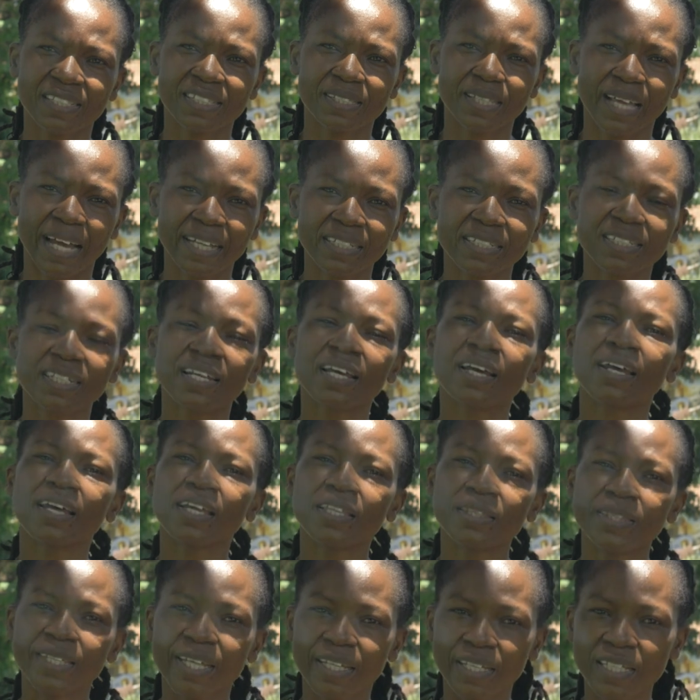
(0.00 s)
is that
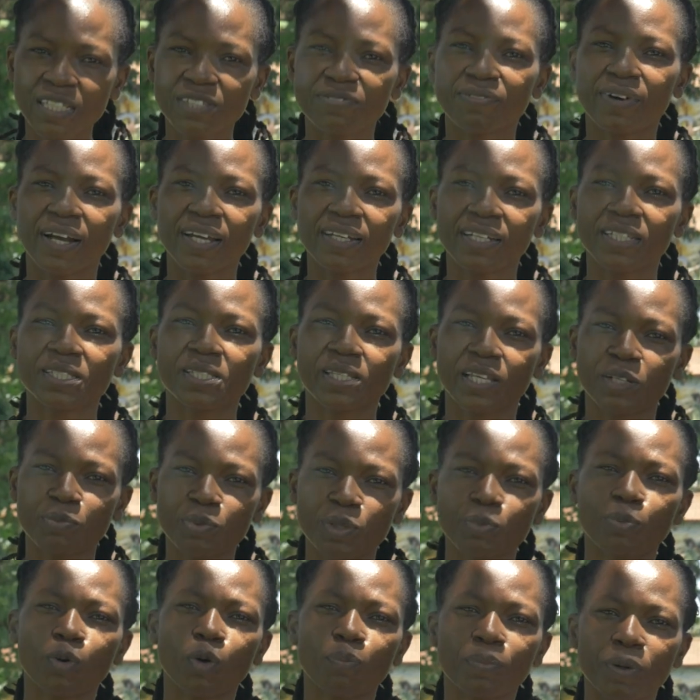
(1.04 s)
there is violence that
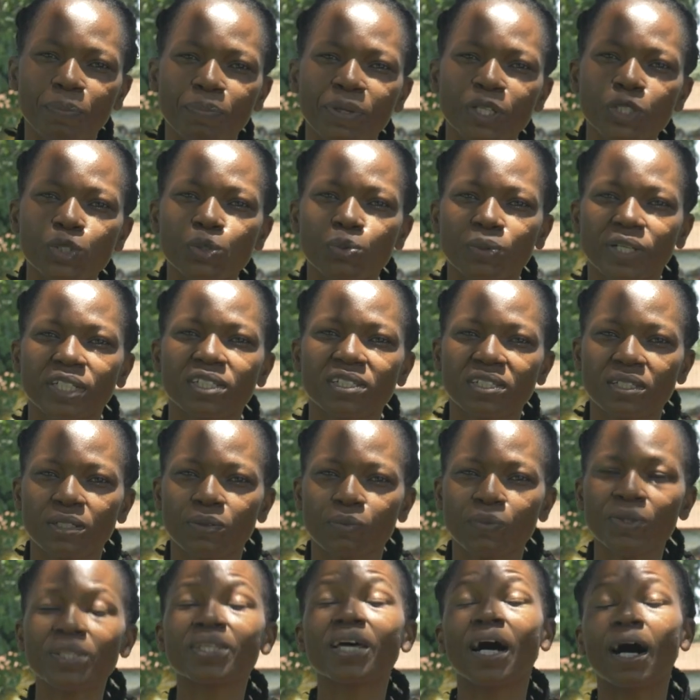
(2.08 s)
people perpetuate
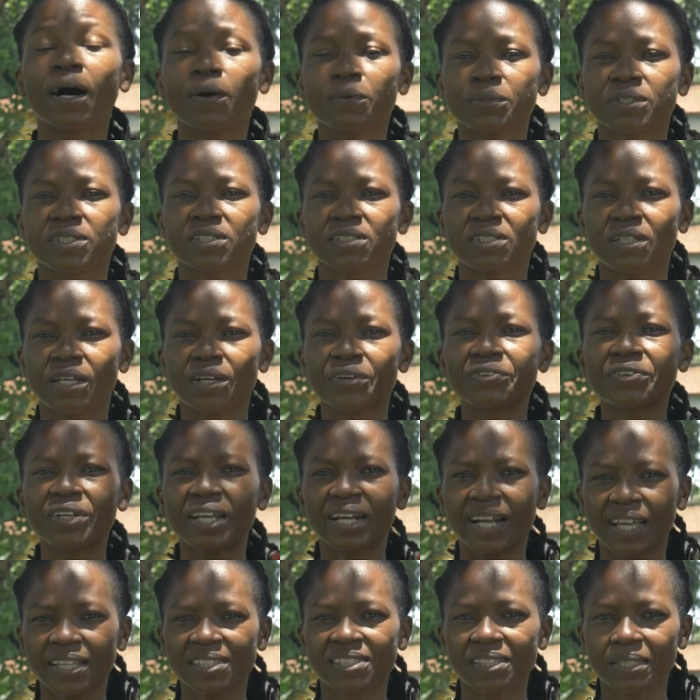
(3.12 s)
without
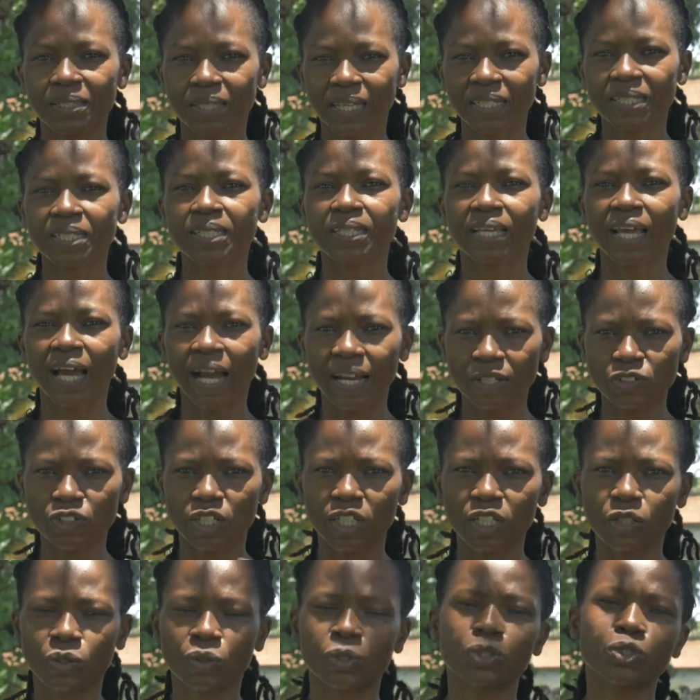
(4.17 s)
realizing that they are
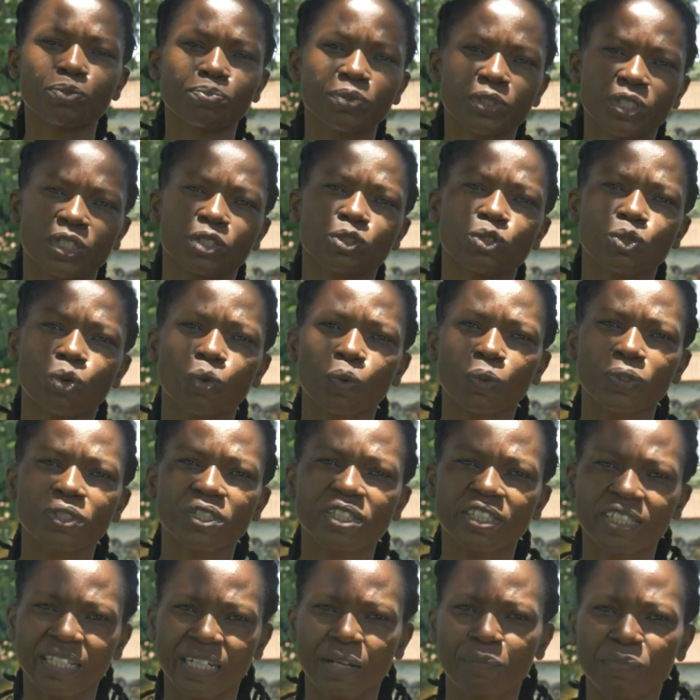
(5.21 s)
actually contributing
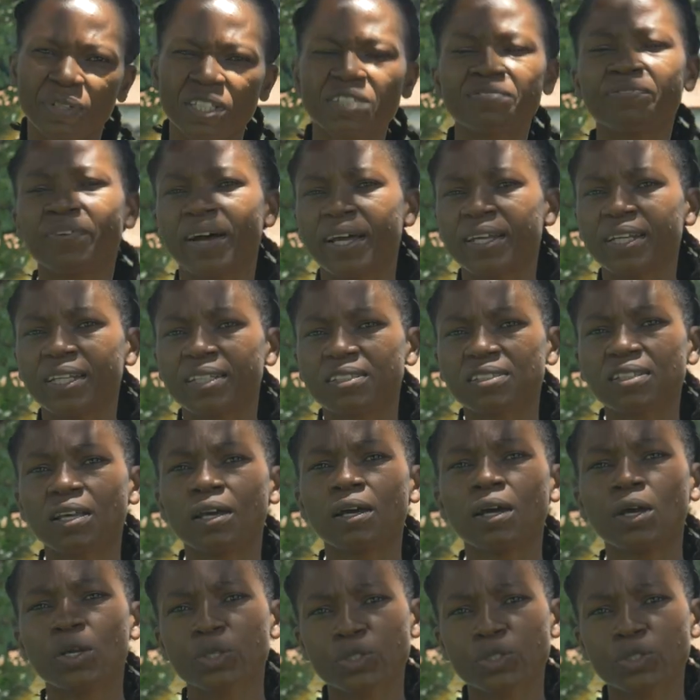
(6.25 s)
towards gender-based violence.